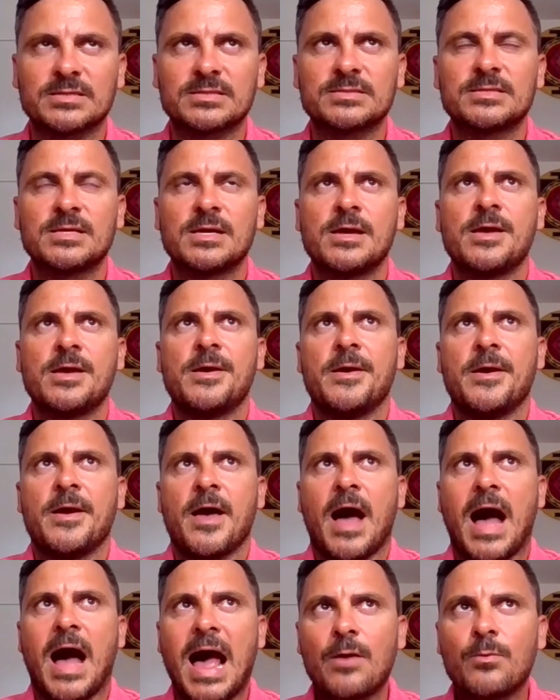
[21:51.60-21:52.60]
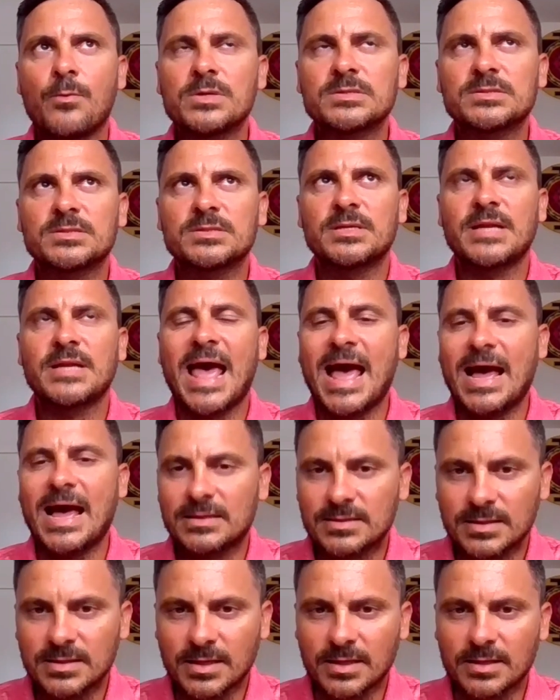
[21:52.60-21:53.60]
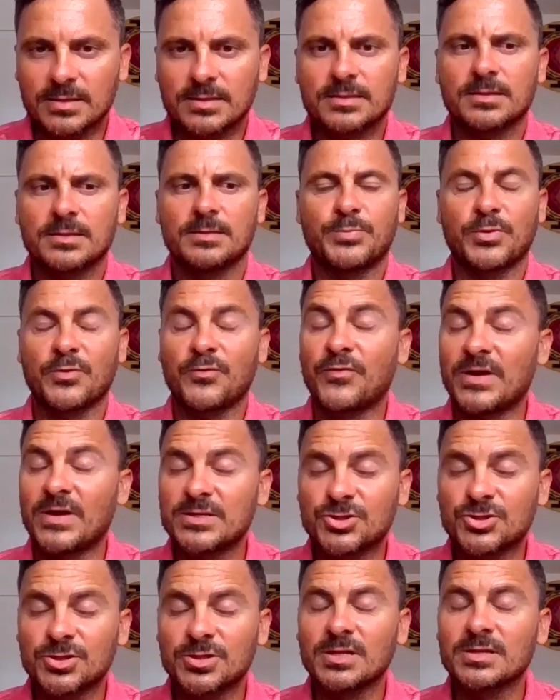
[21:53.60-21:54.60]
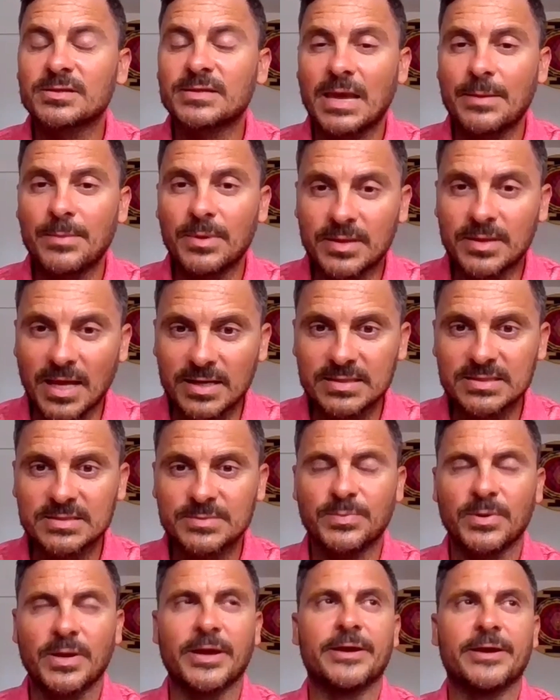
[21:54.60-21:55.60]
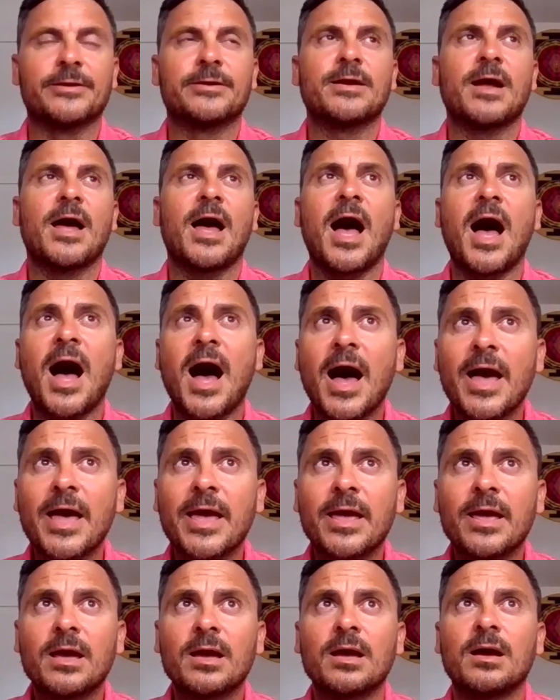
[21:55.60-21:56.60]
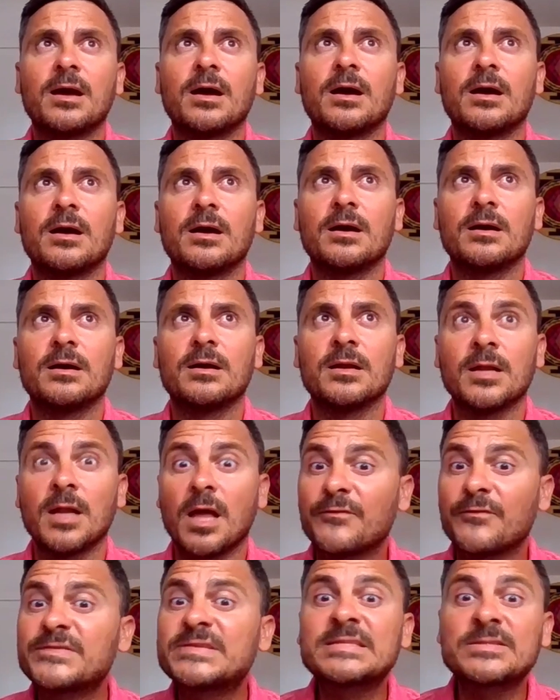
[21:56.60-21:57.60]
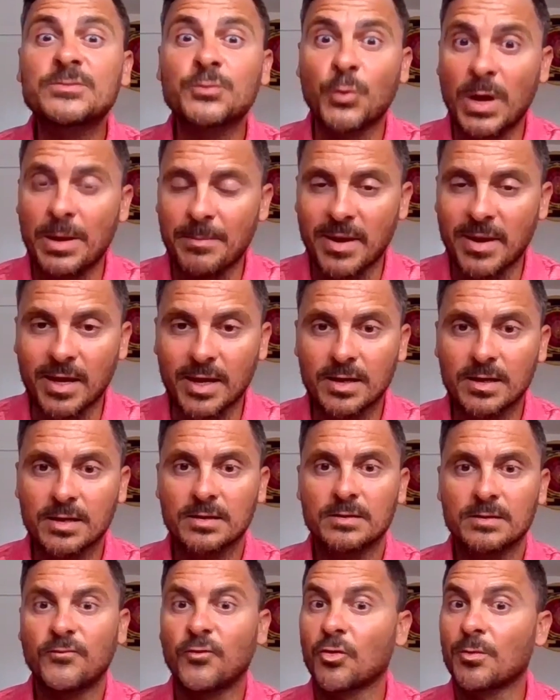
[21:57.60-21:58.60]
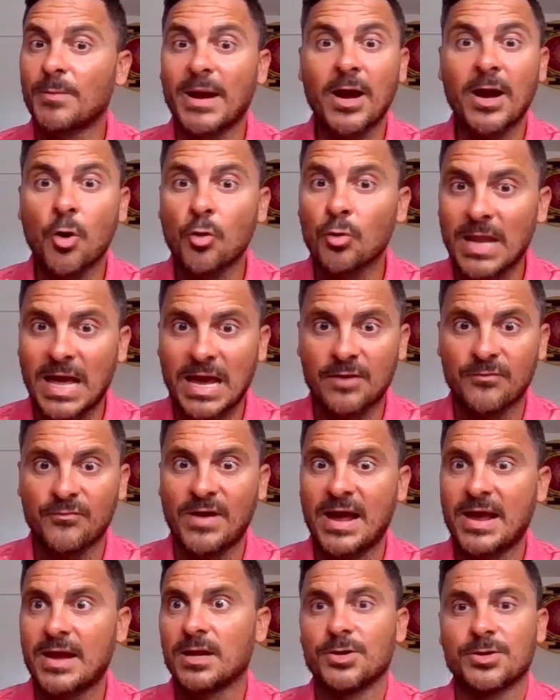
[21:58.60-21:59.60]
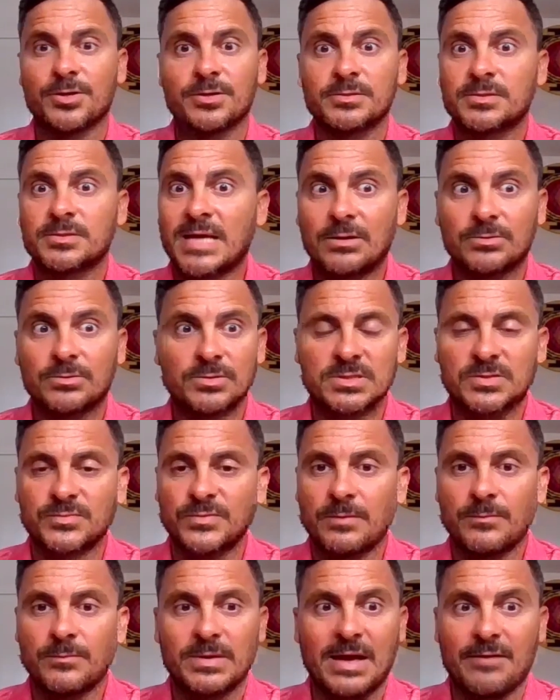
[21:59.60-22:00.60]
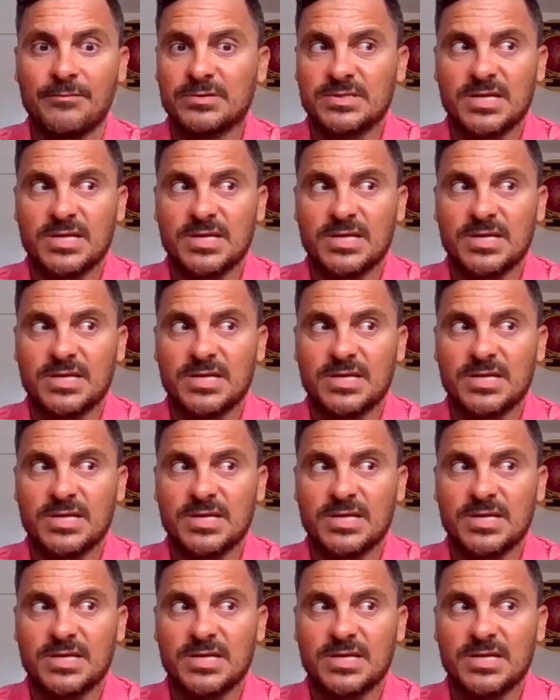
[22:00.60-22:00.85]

is, I was an athlete, professional table tennis player. I loved swimming for my whole life. I learned how to swim when I